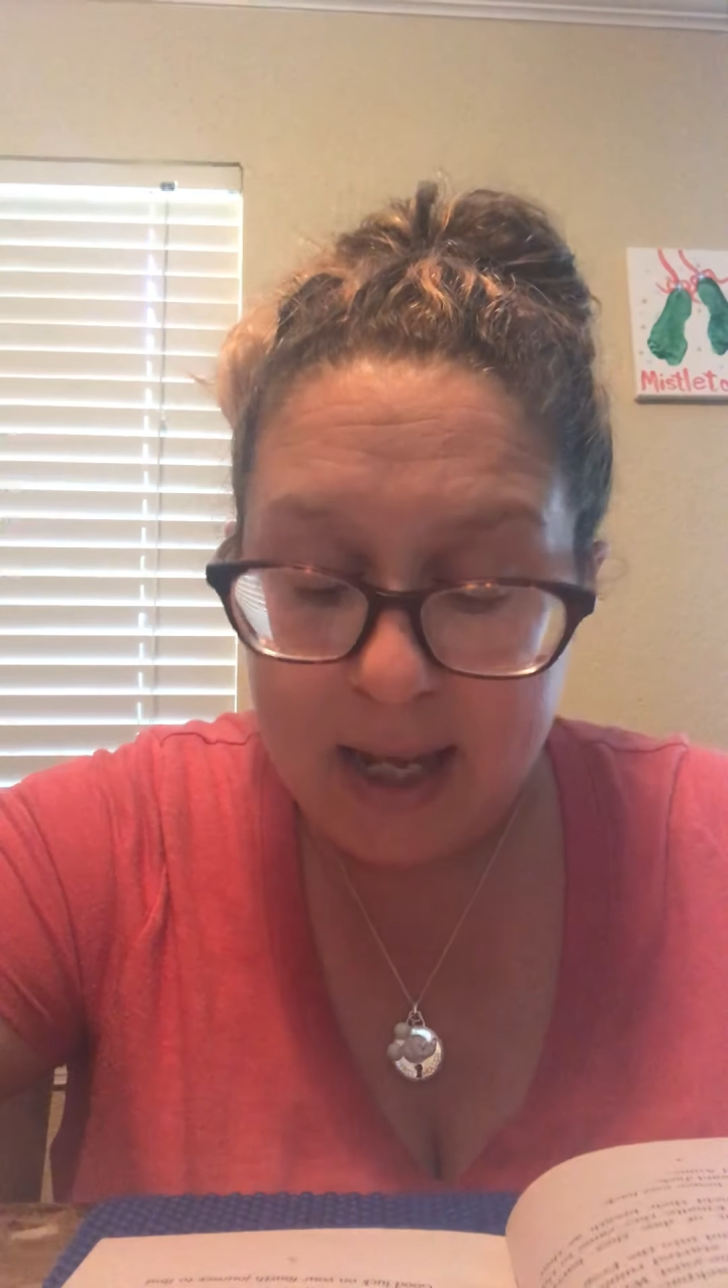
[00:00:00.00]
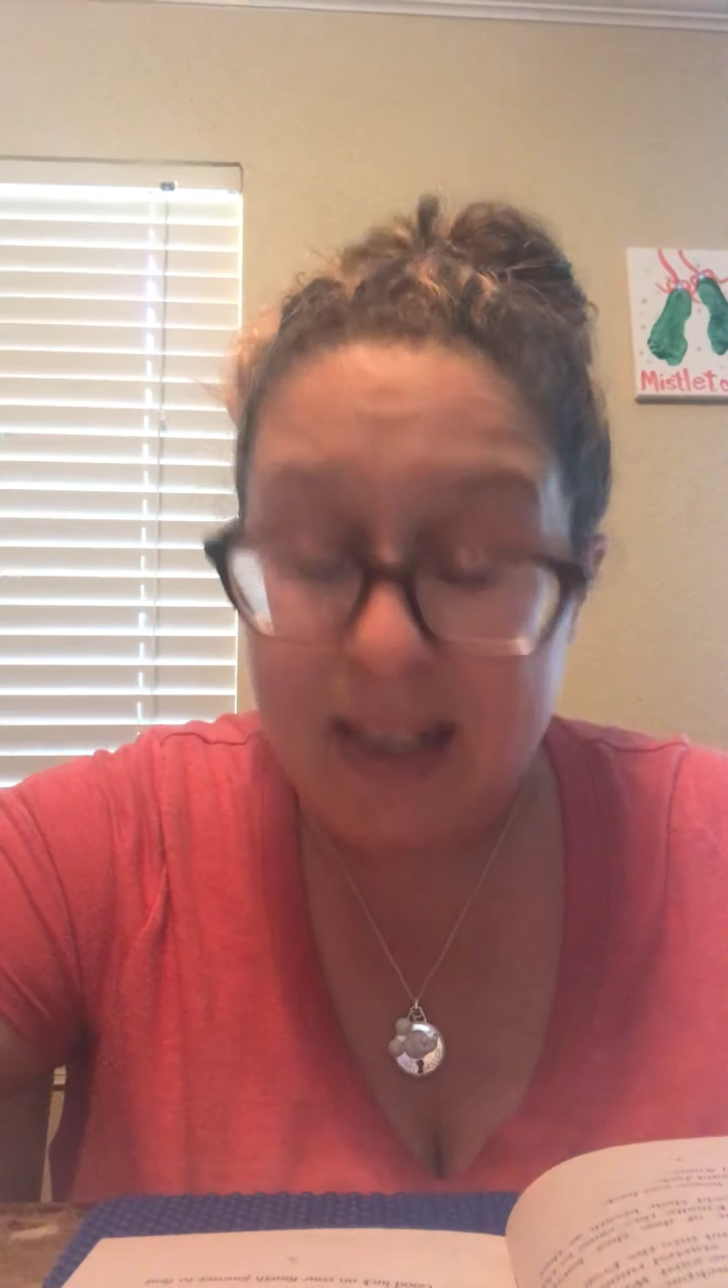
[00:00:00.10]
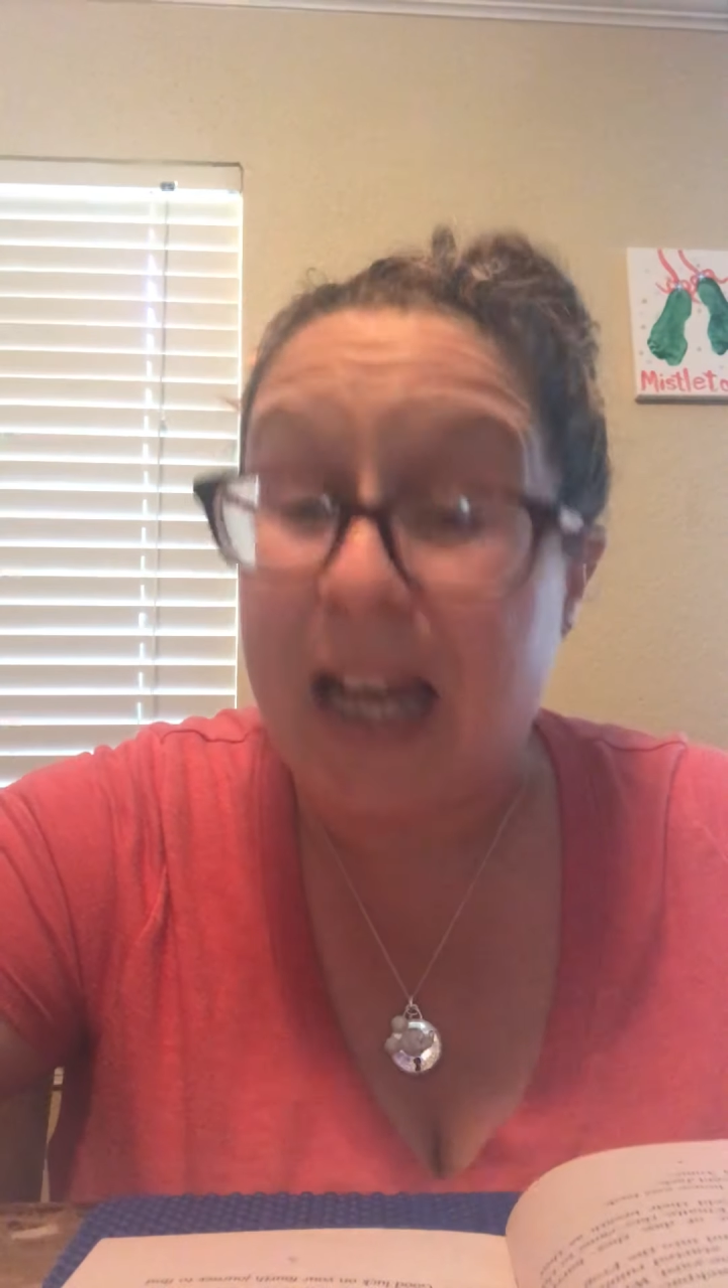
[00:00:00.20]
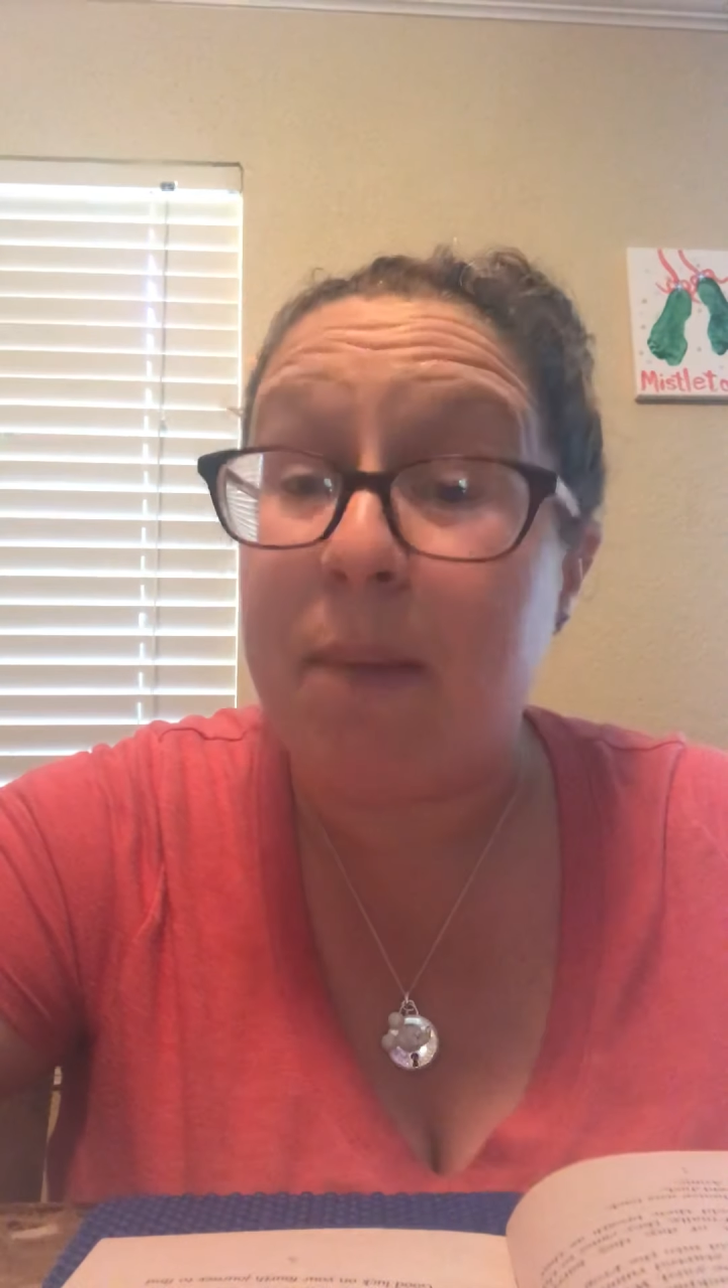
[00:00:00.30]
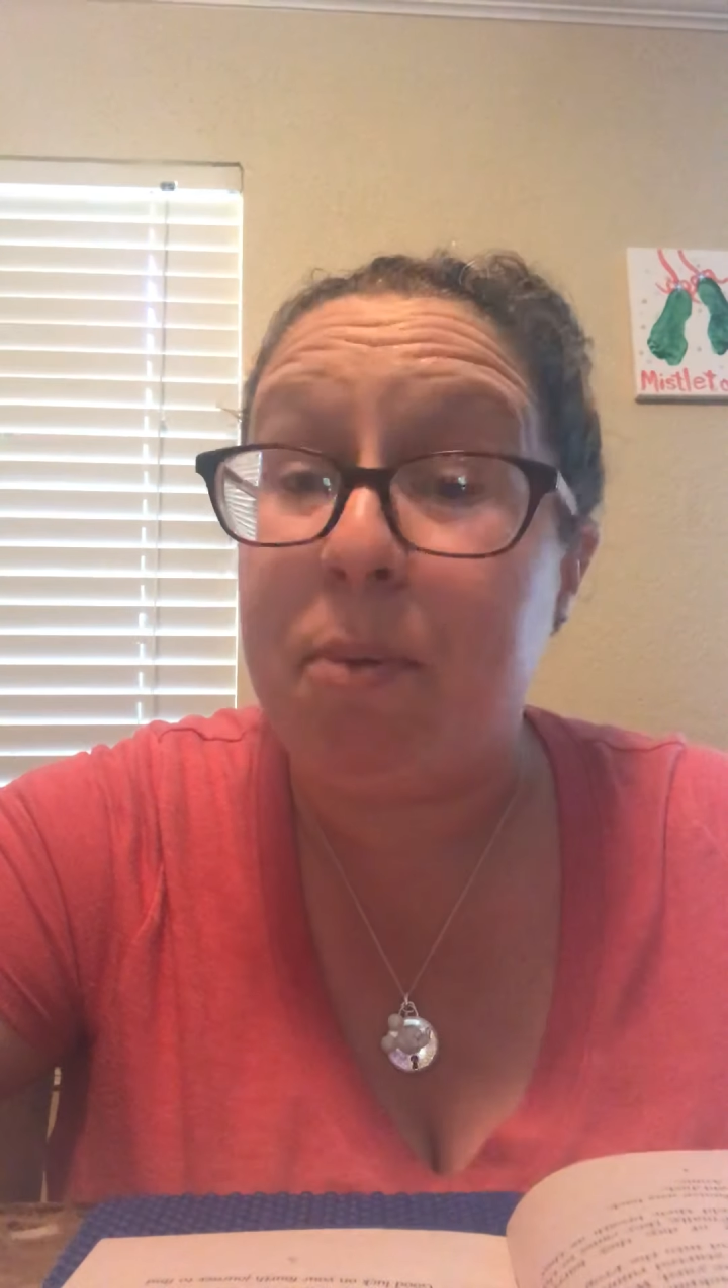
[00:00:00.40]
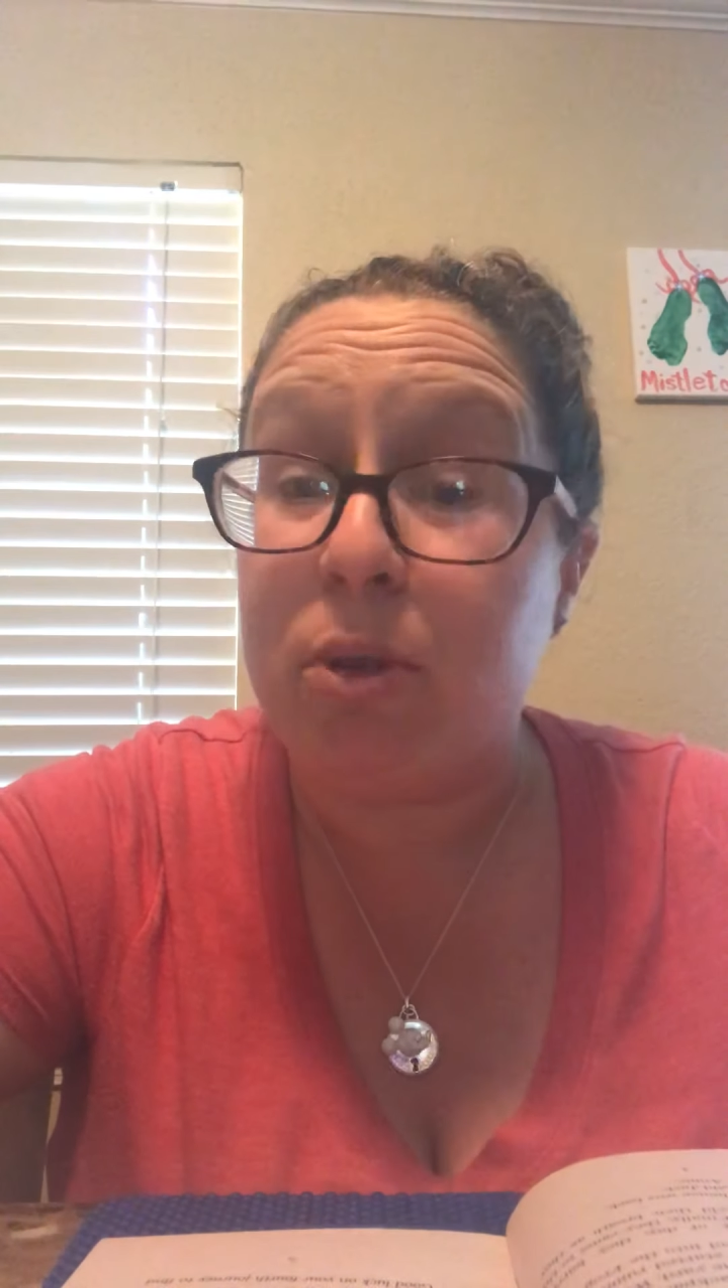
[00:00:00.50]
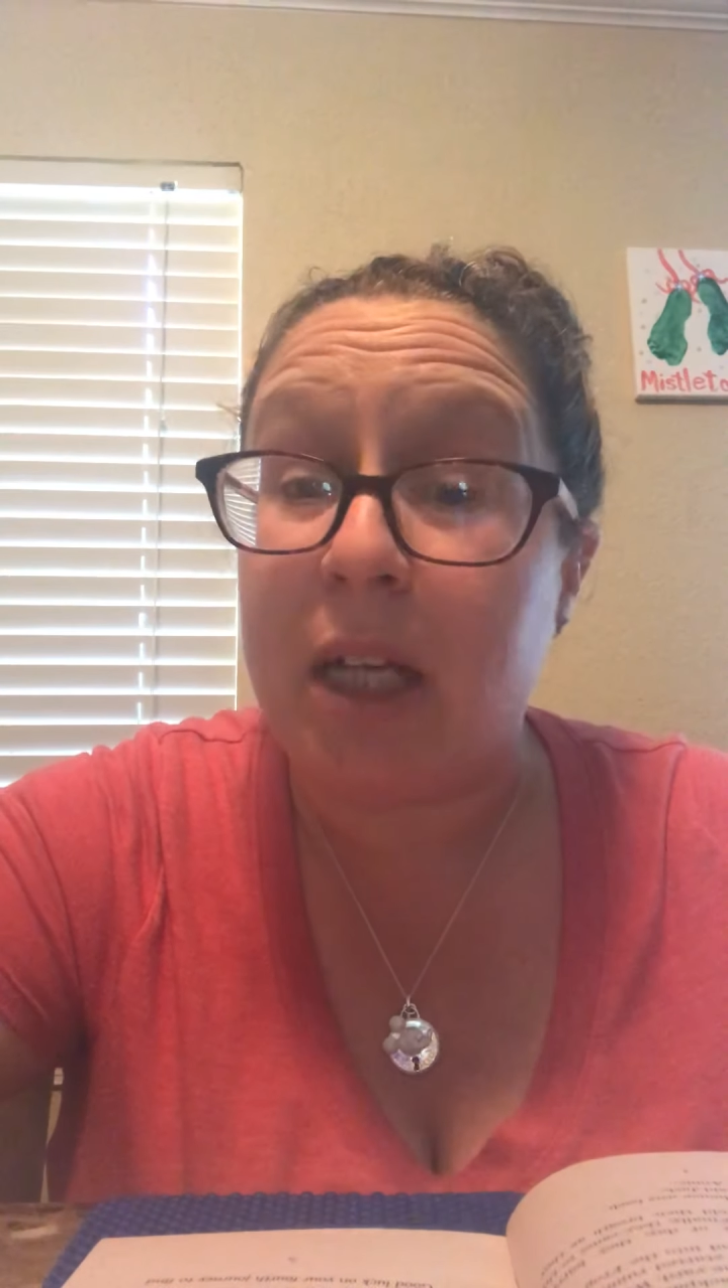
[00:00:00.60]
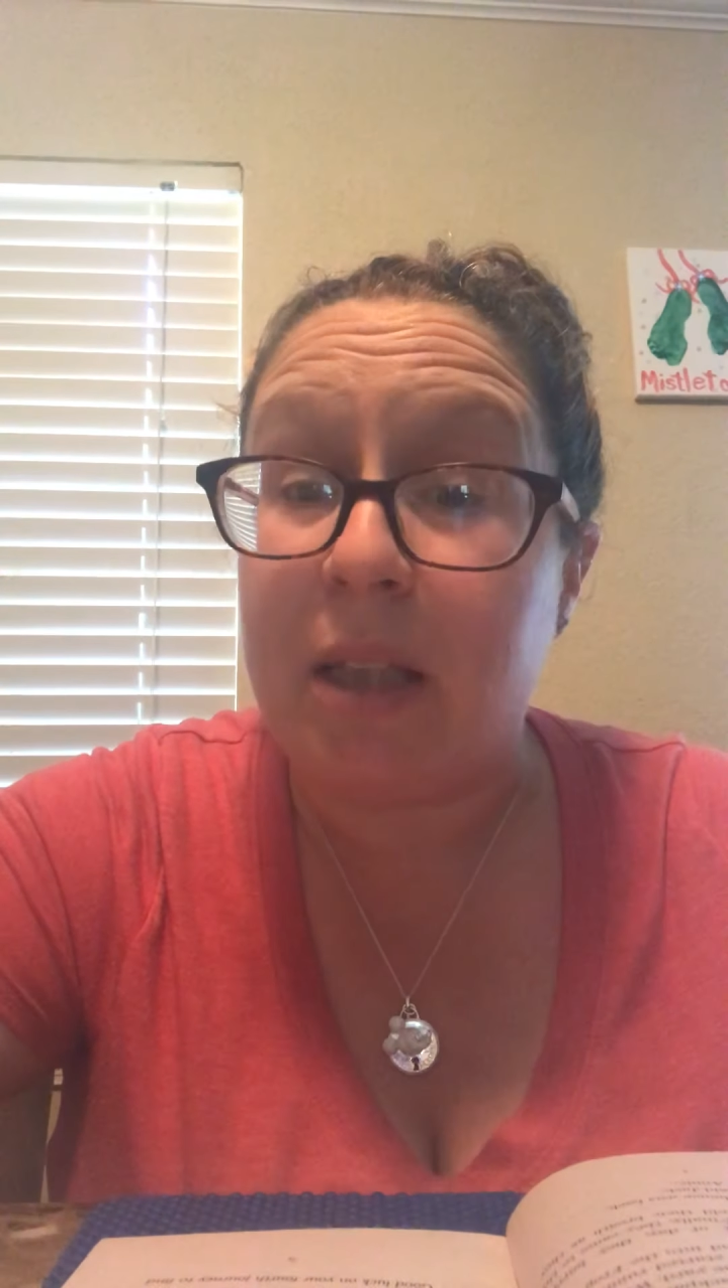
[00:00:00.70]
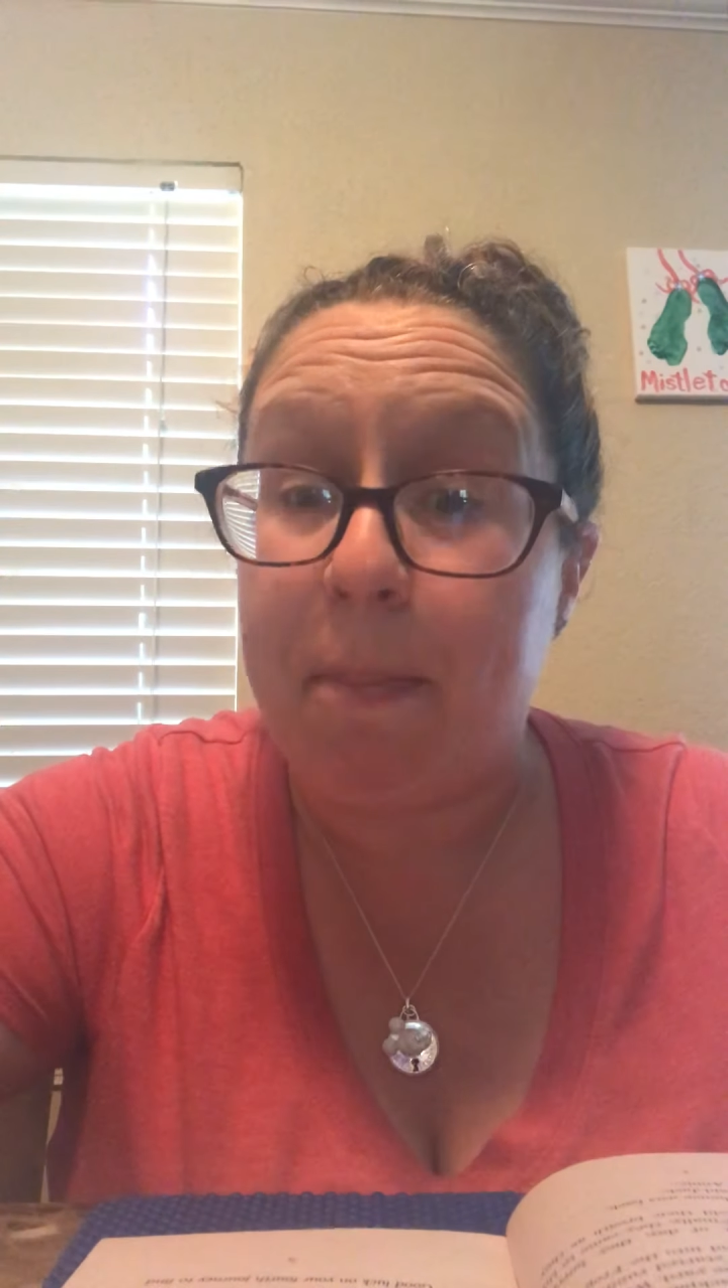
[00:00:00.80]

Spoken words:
Then he pulled out the